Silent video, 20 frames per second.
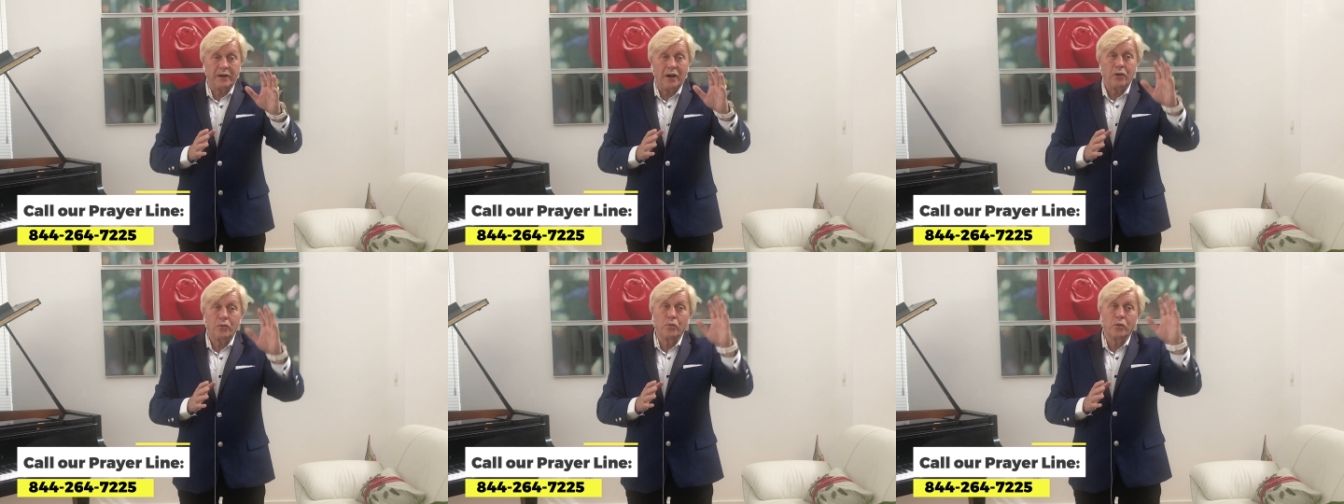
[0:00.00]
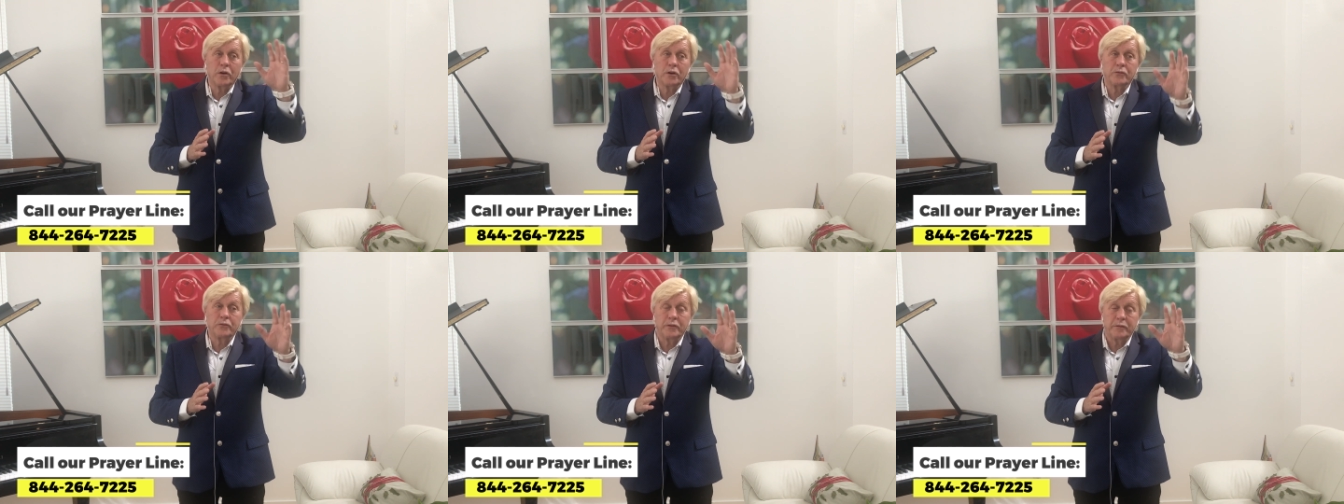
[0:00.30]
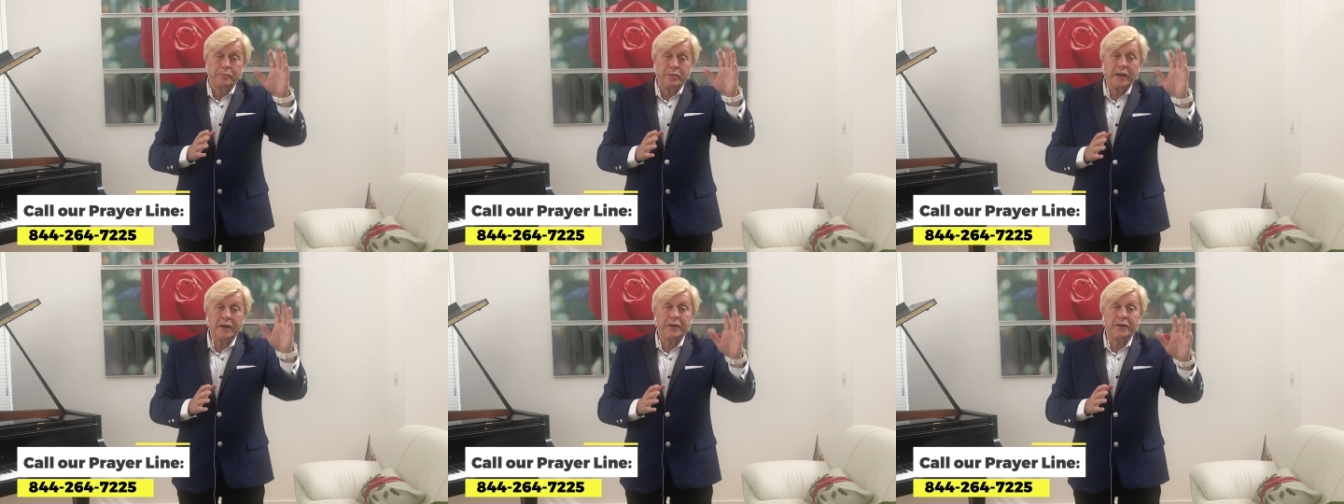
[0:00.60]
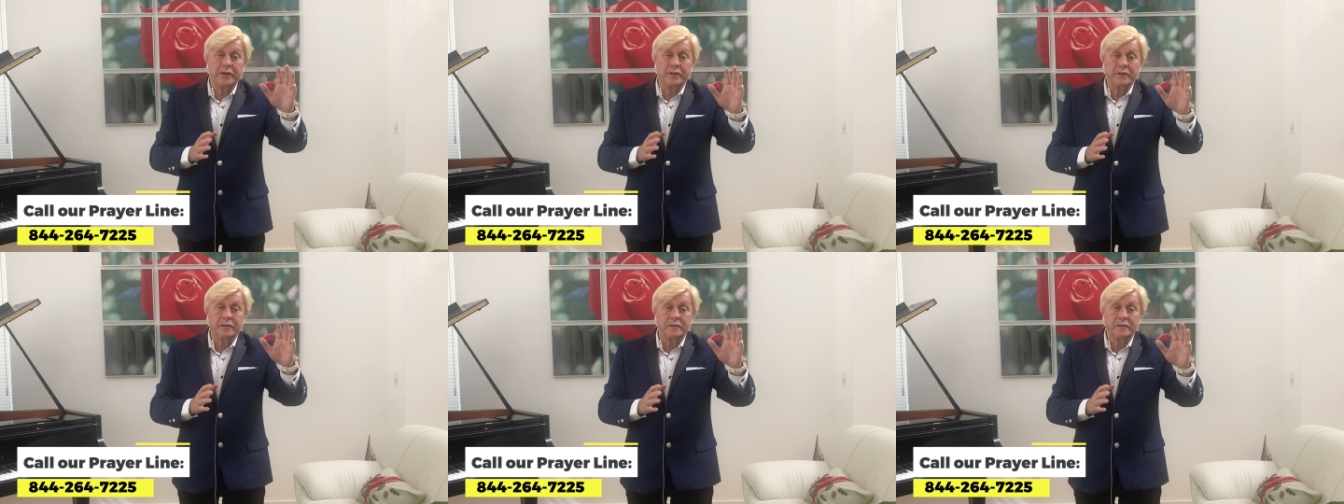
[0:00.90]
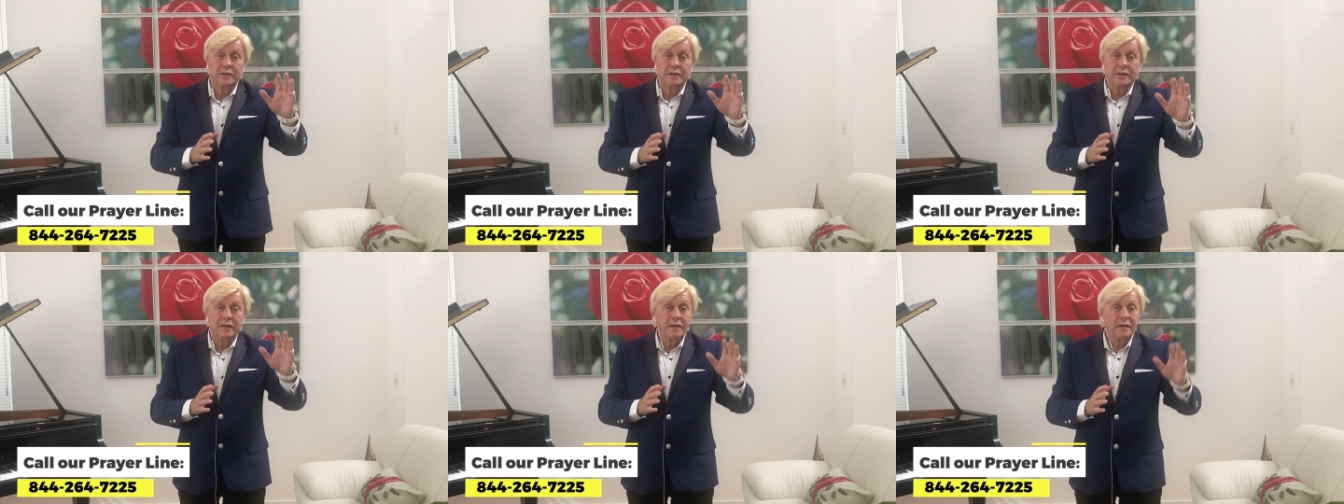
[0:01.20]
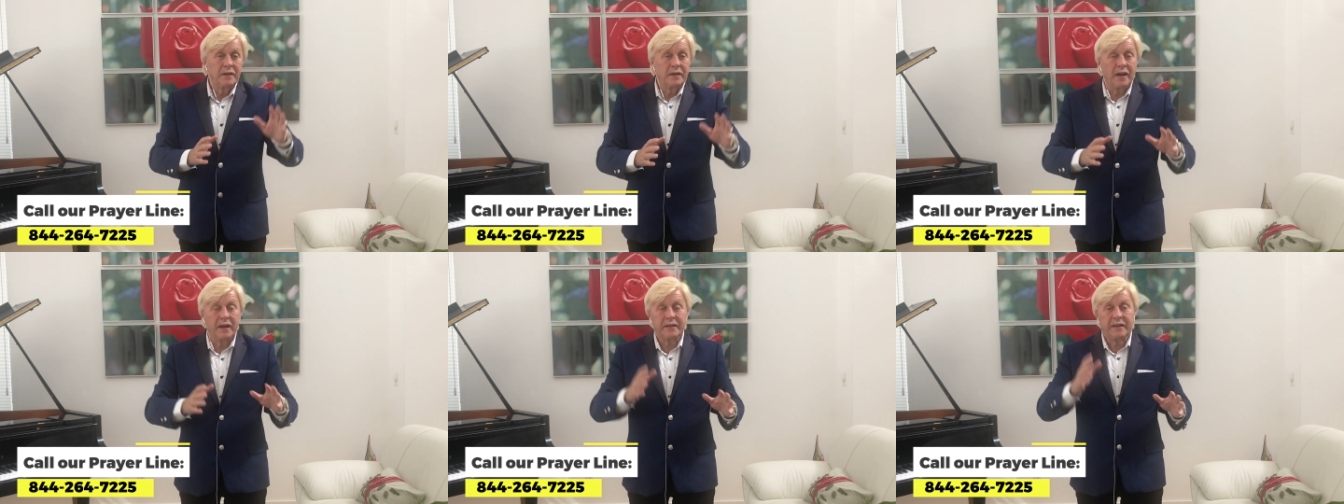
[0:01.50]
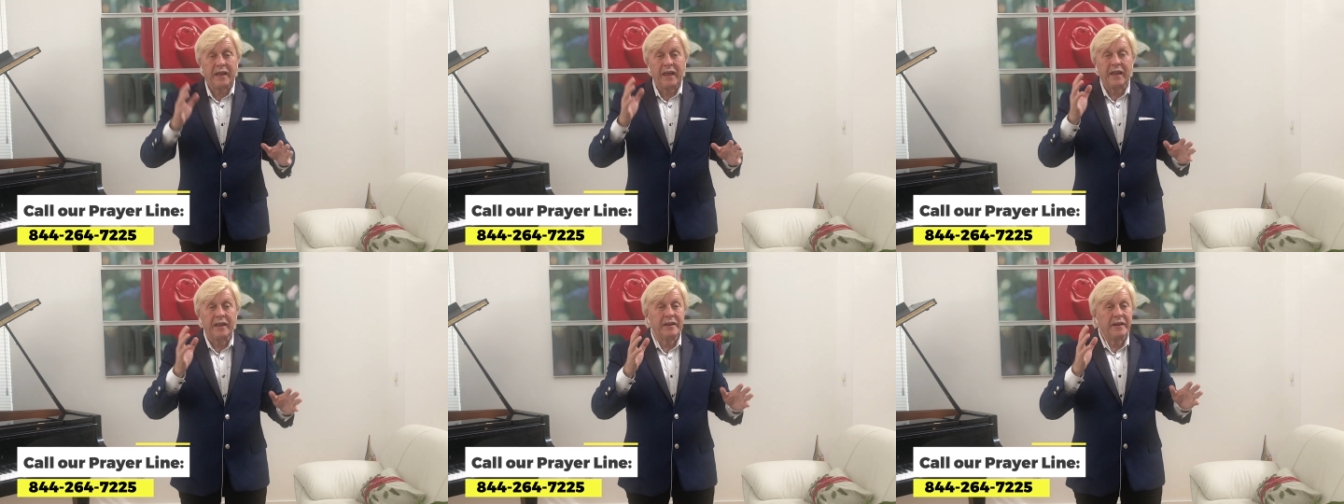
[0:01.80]
I'll work with Peter. I
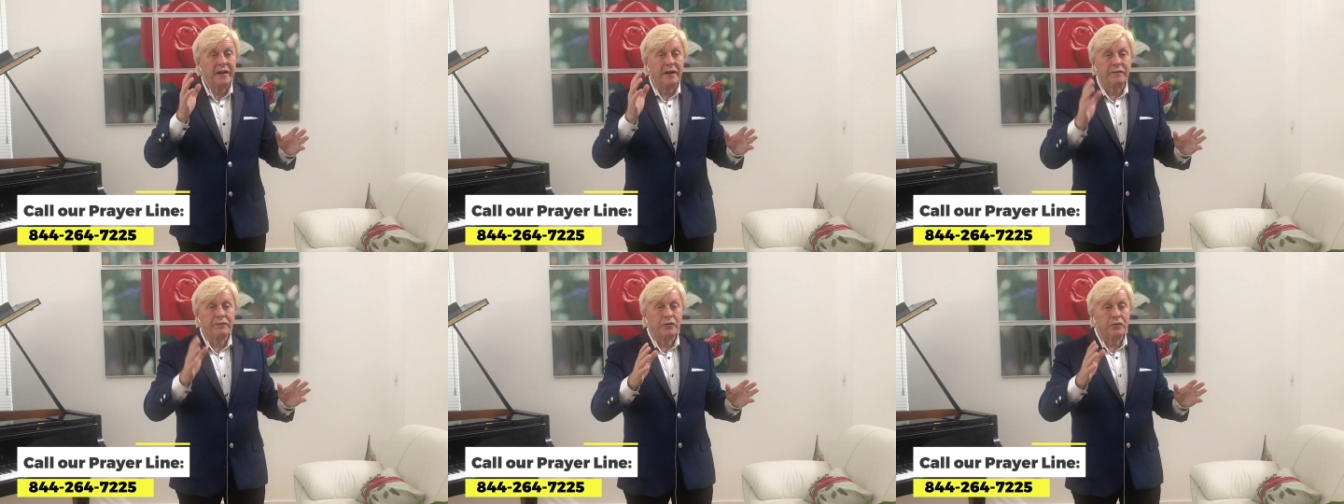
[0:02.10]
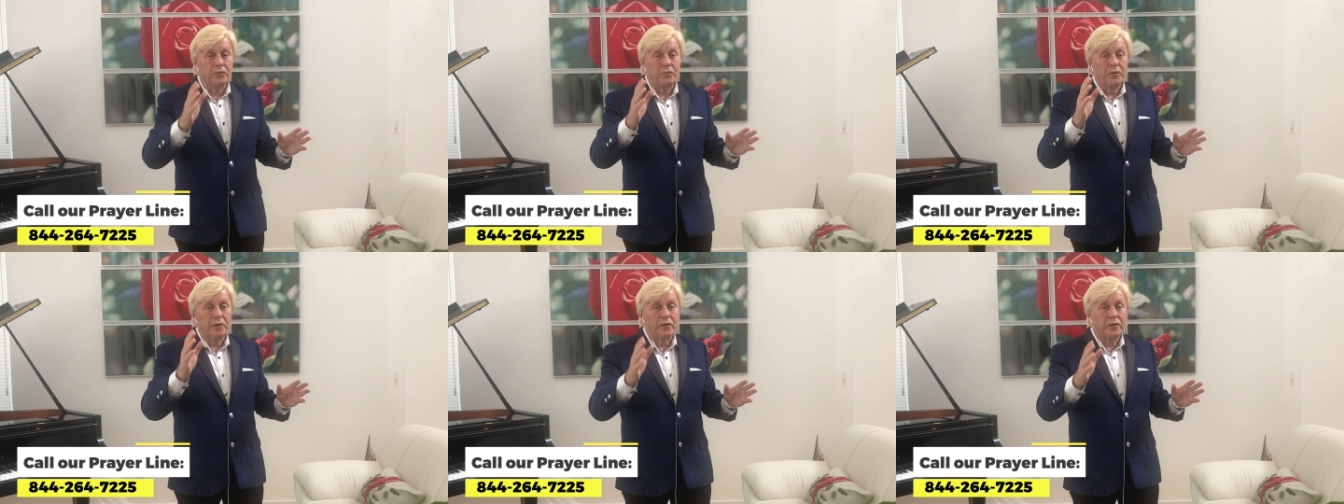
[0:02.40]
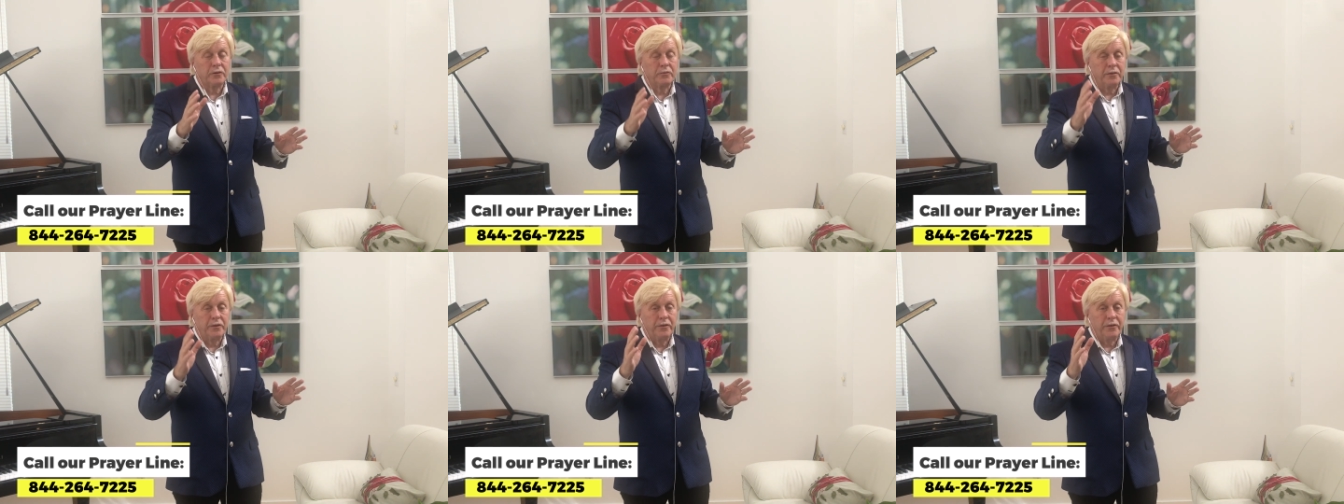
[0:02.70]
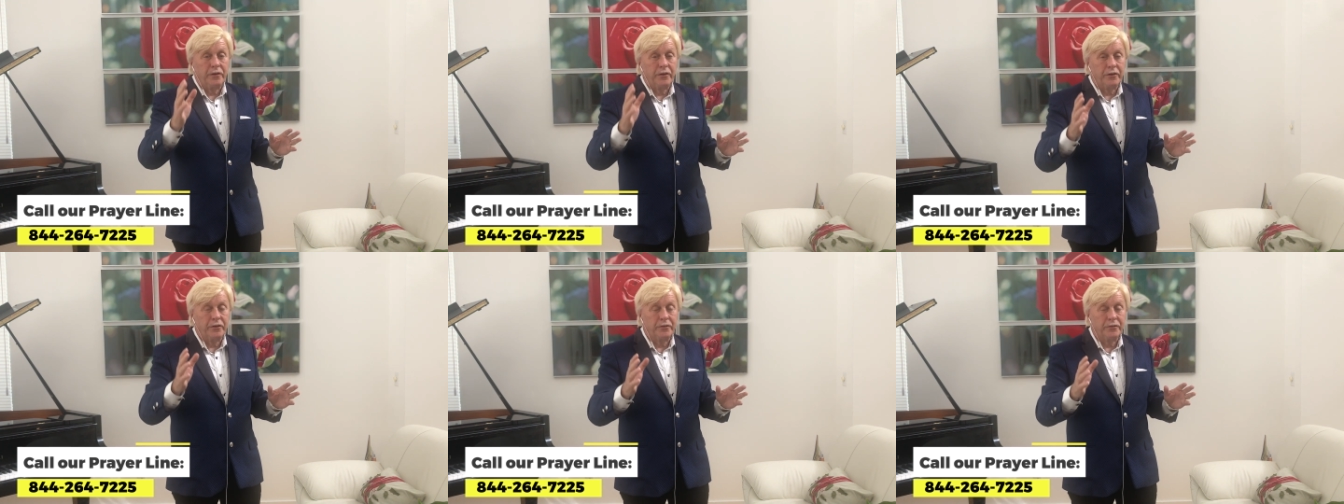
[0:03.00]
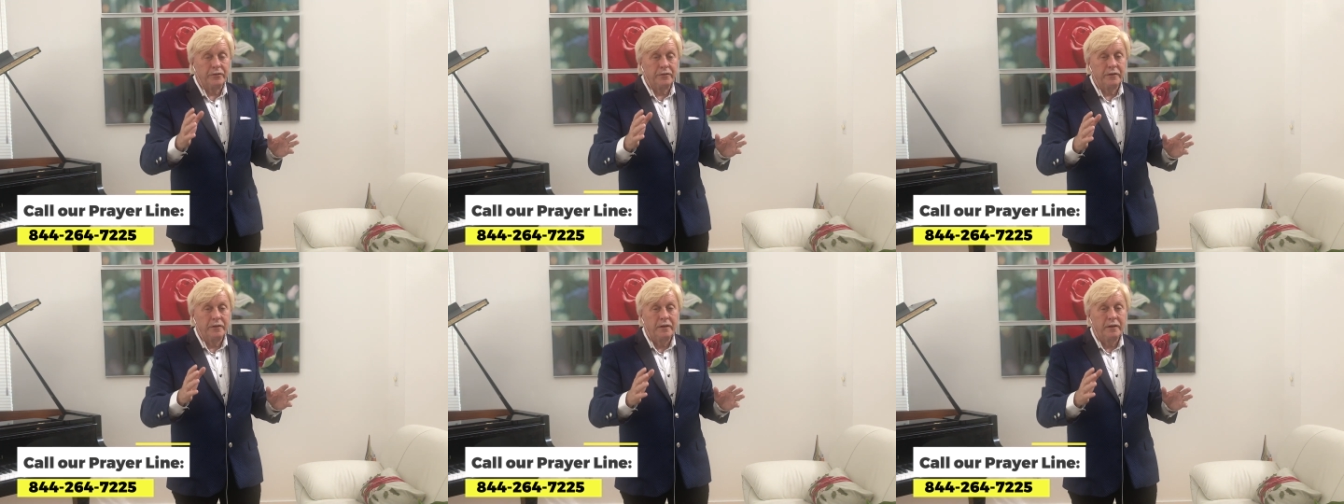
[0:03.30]
can't ever work with you.